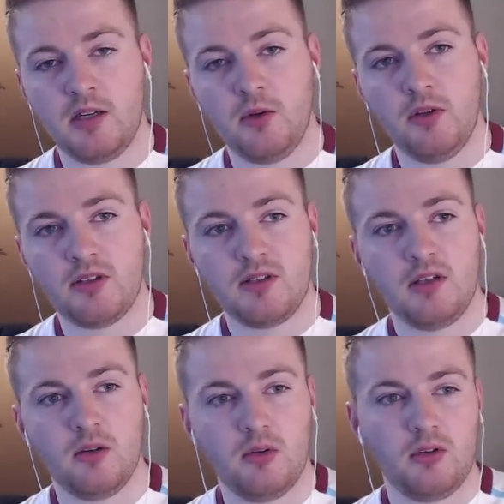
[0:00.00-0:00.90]
I know there's,
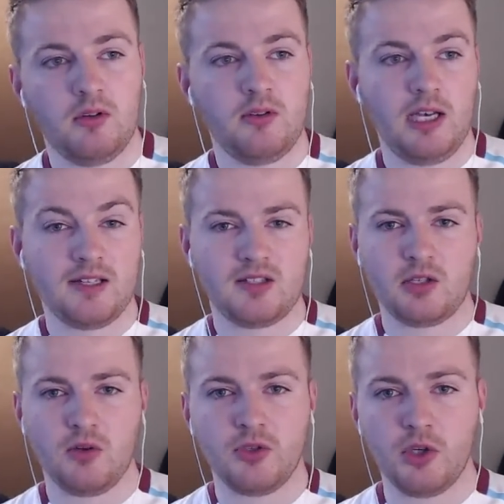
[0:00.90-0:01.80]
the last
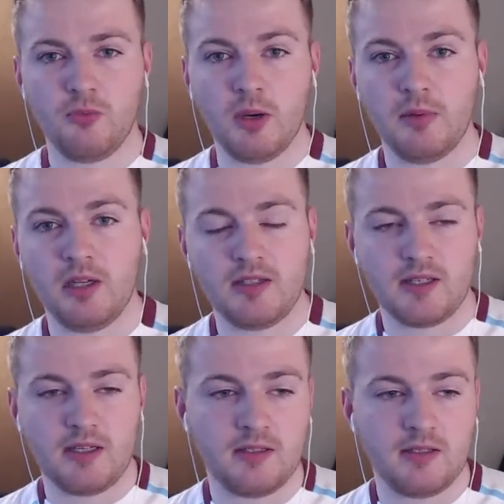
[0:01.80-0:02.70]
sort of 2 Premier League
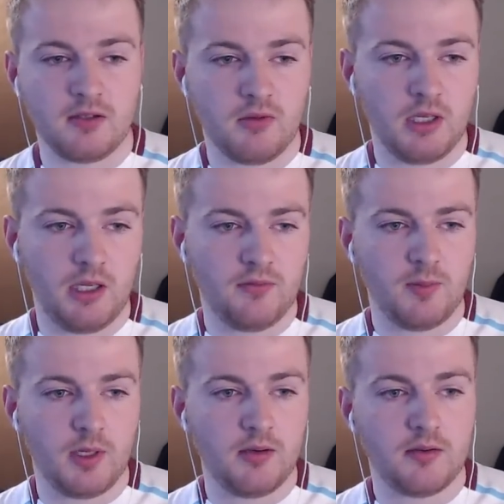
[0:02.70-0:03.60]
seasons really have
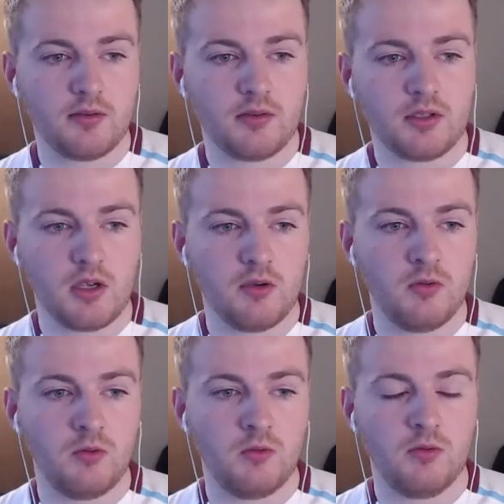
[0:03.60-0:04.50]
been
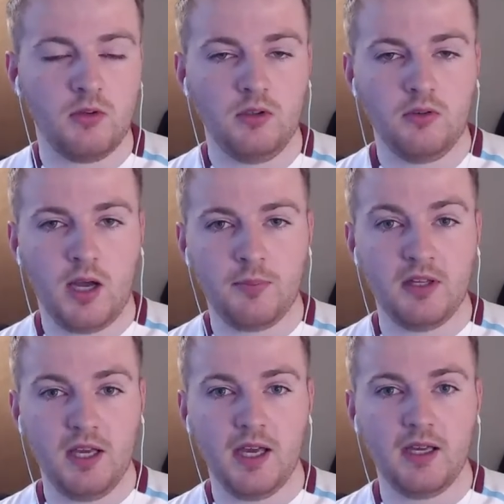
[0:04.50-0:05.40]
so up in
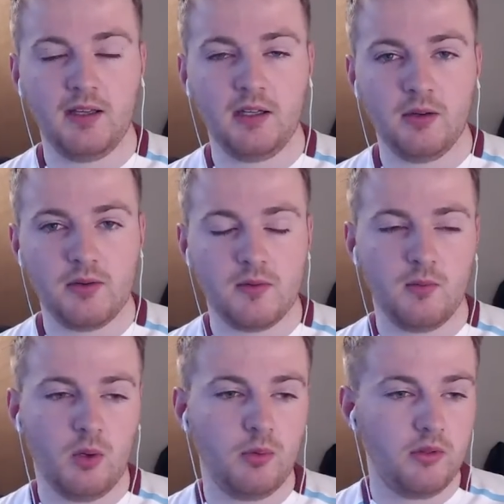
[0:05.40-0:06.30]
the air,
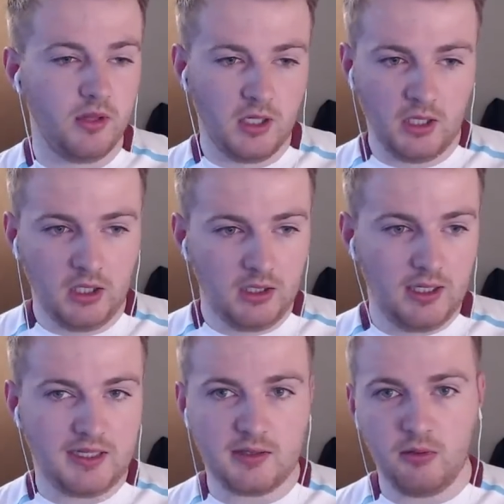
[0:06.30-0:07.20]
what with
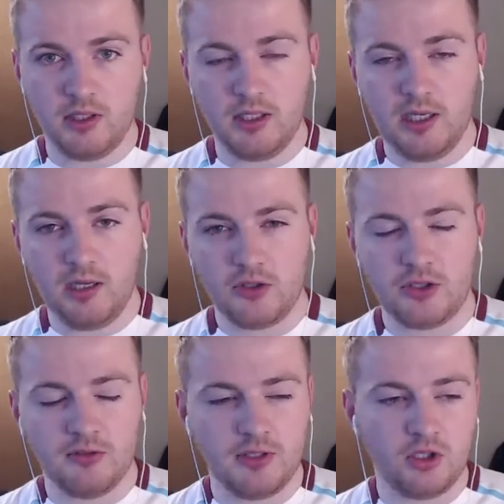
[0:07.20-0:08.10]
Leicester winning it last year
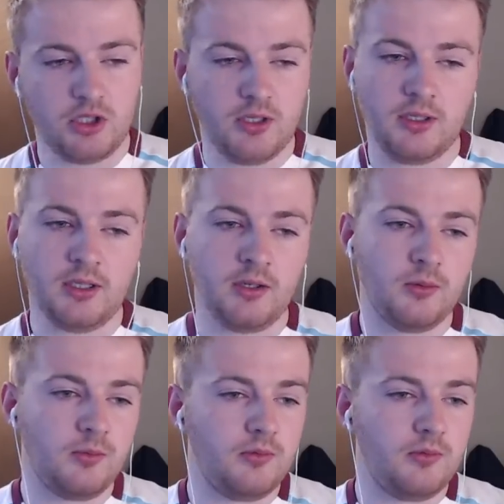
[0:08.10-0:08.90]
and this year,